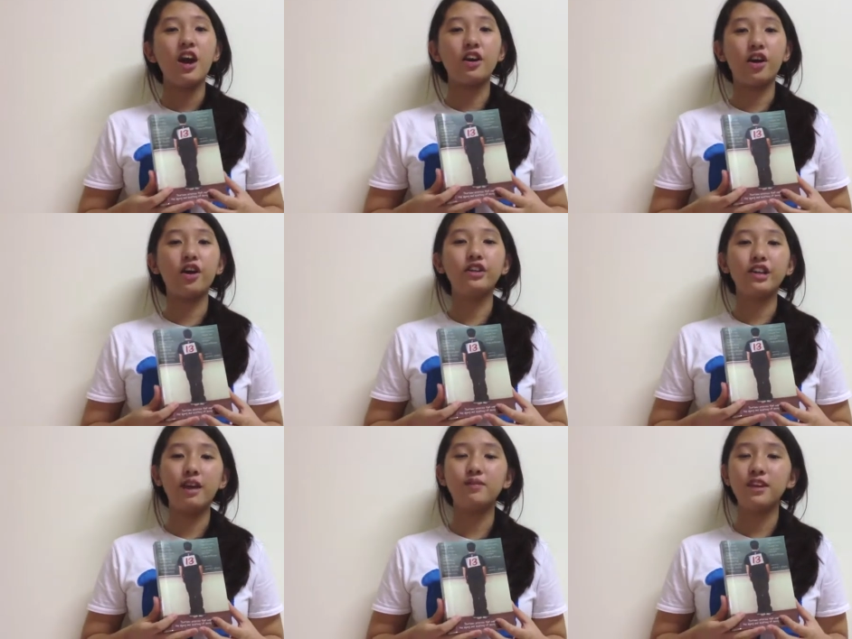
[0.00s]
a girl
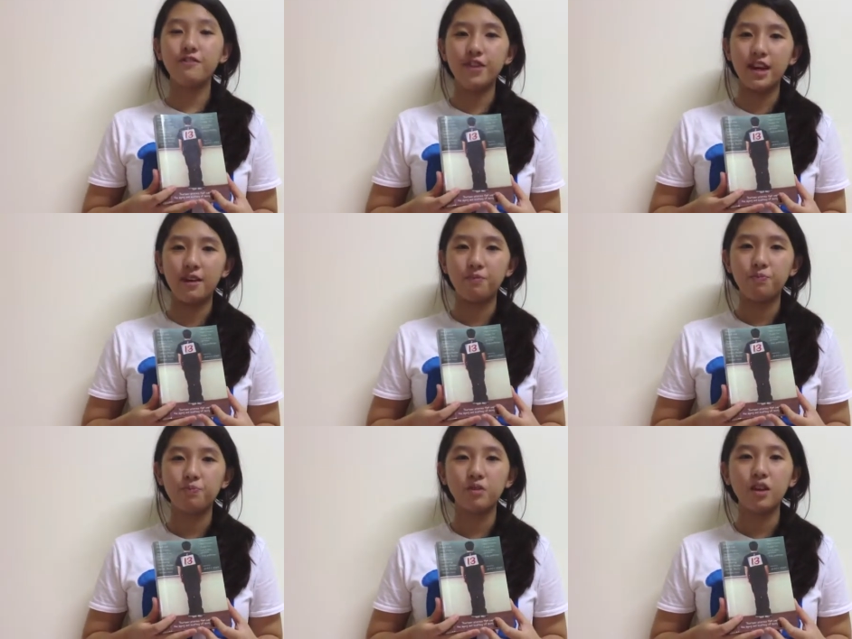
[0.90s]
named Tiffany.
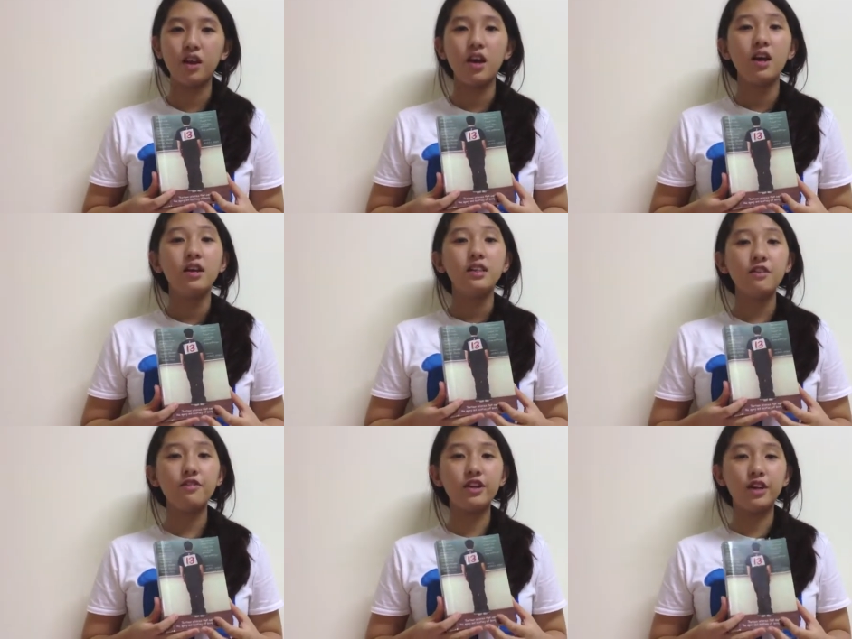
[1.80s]

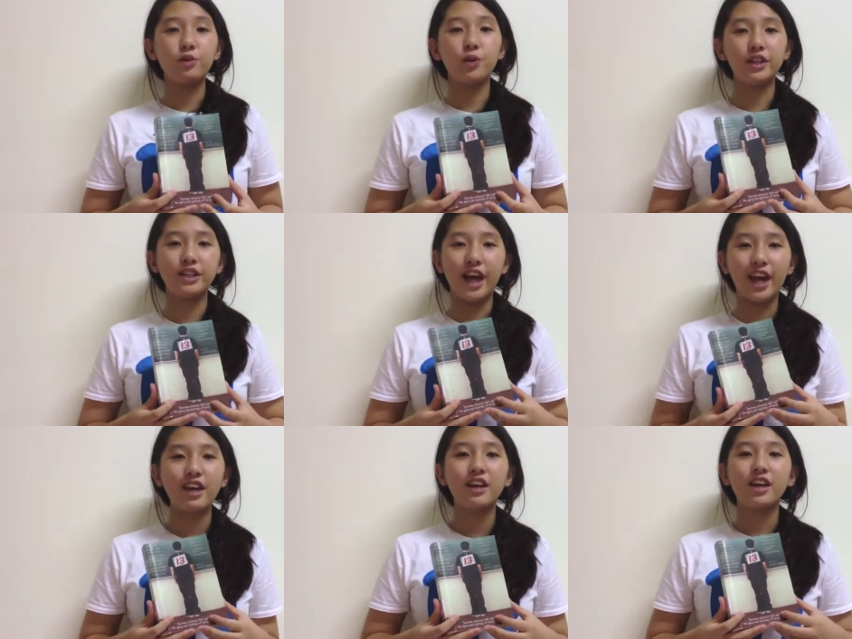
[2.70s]
Tiffany, one
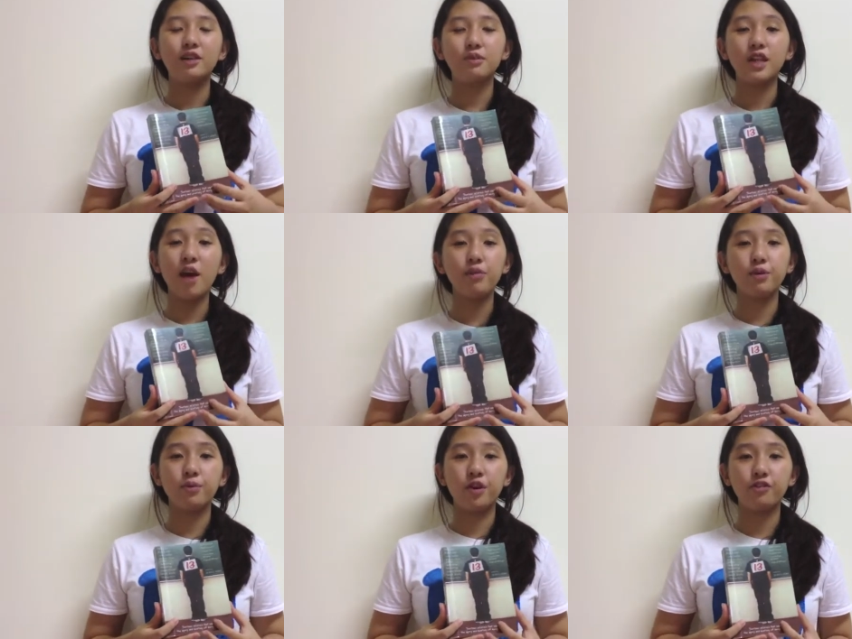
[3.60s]
day, comes out to
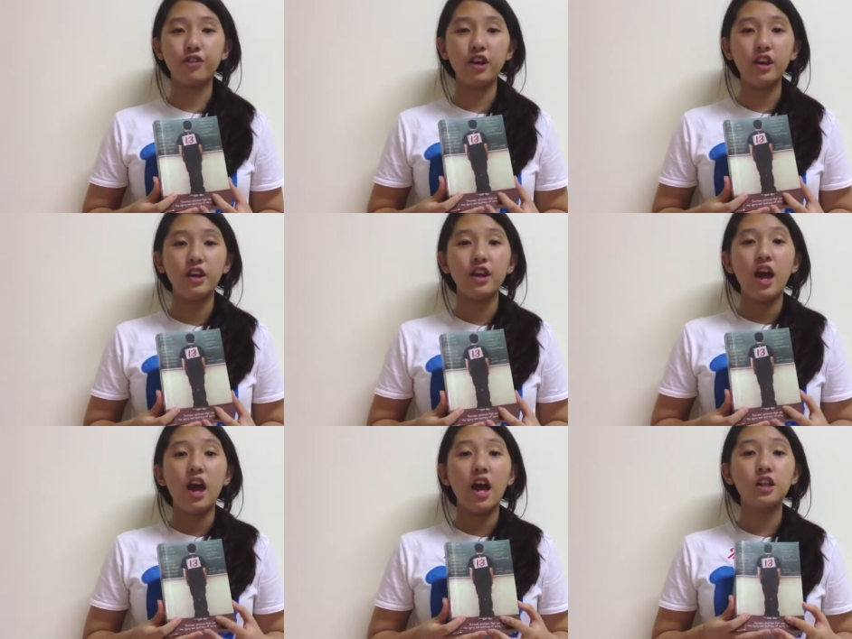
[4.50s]
Murphy
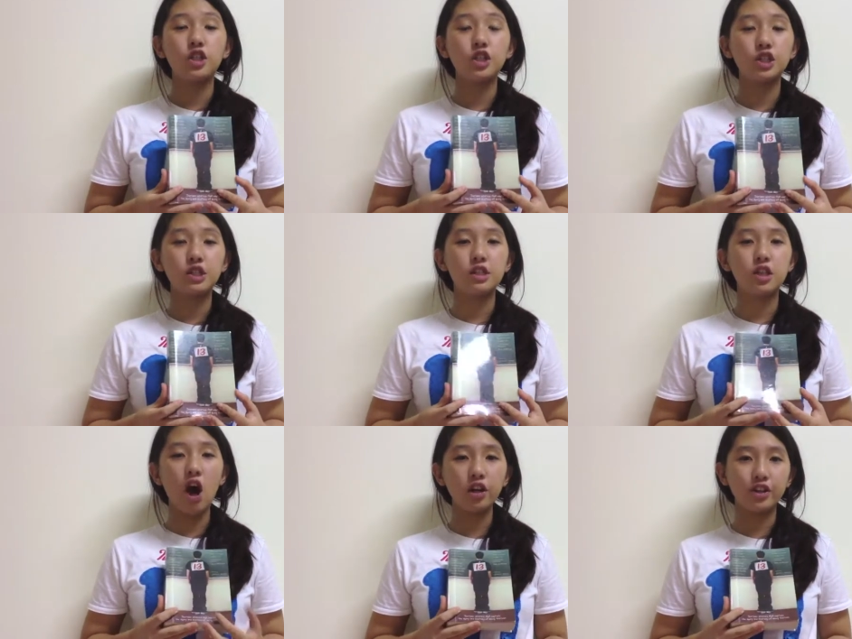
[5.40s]
to
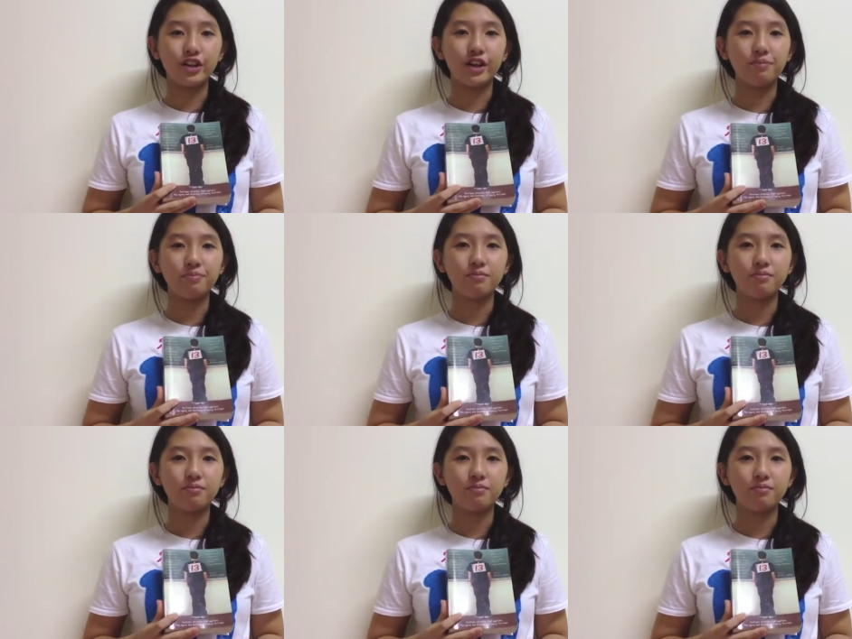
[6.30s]
talk to him.